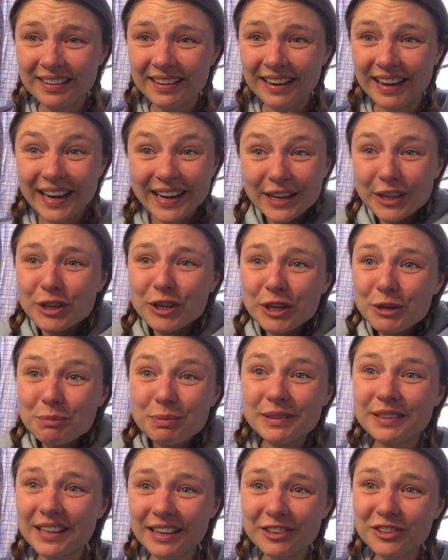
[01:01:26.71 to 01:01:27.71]
and it could
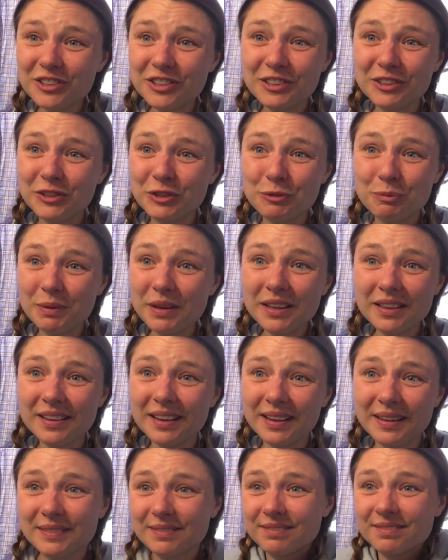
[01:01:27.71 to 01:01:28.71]
potentially just be
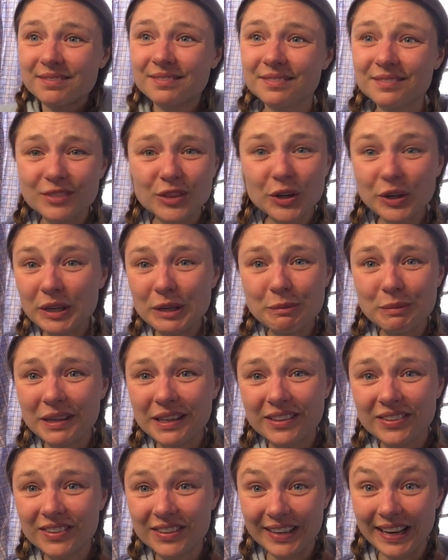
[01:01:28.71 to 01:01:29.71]
like thirty
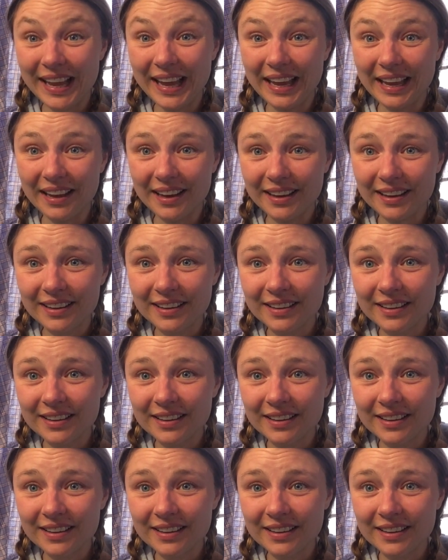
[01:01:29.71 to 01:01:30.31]
minutes a day.